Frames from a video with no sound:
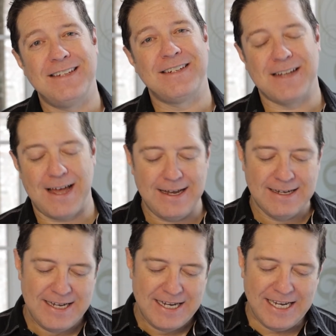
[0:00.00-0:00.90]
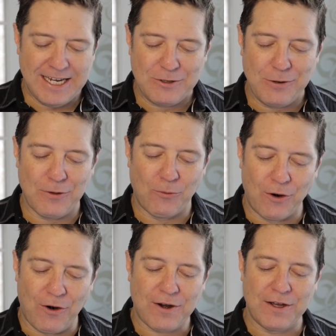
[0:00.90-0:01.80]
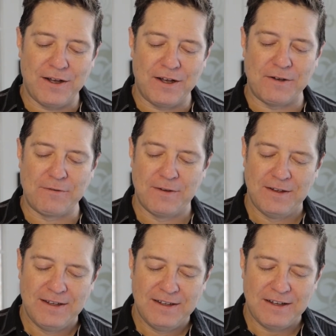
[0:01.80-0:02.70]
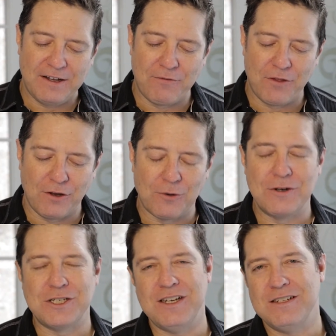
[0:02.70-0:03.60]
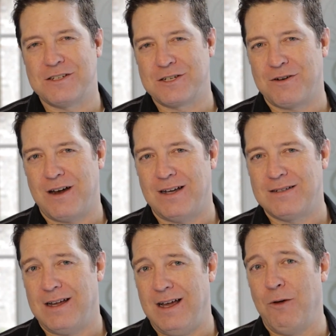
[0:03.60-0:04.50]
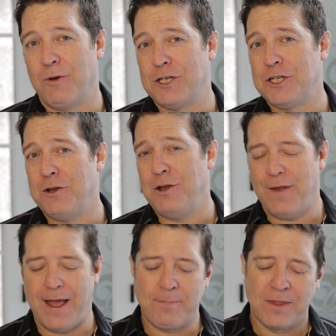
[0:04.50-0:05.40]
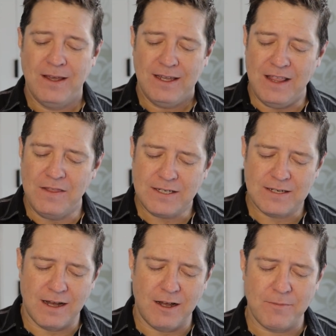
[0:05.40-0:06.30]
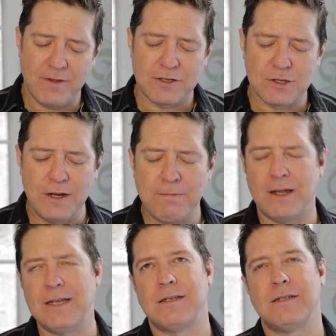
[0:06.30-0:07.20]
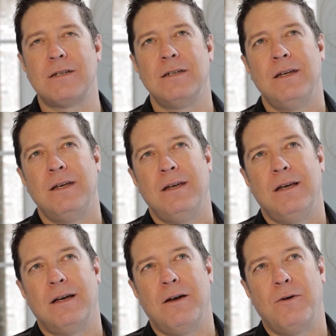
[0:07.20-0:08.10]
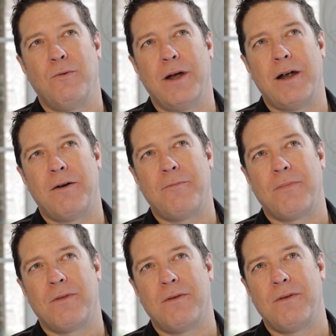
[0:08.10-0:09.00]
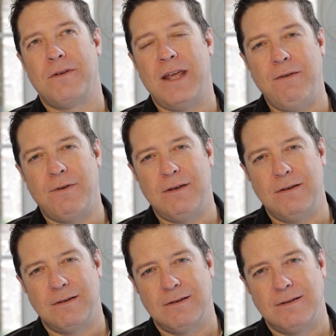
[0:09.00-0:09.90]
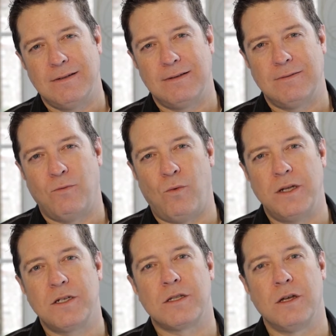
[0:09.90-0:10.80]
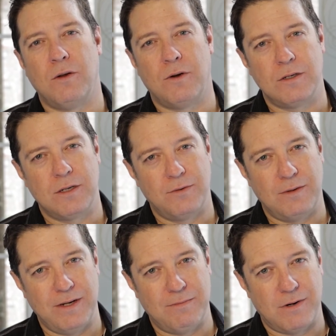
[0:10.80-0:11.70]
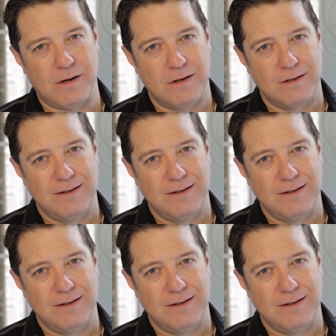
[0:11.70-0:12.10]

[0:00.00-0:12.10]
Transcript: insight into the work of, of the Lord Jesus Christ. I, I want to show you that. In this Psalm, there's three places uh, where David wants the Lord to remember?